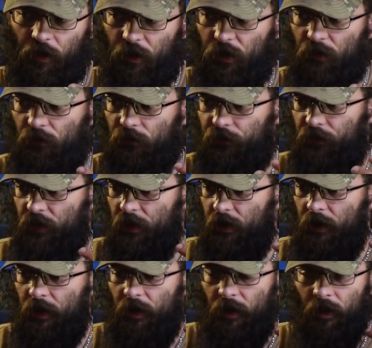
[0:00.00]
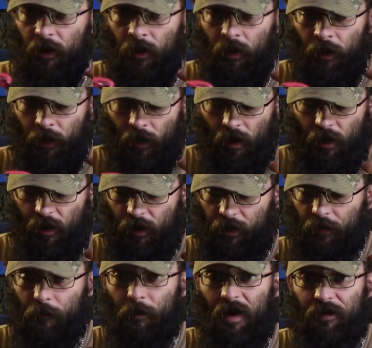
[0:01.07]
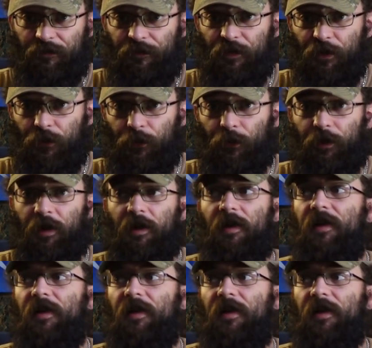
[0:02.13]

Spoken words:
of my food.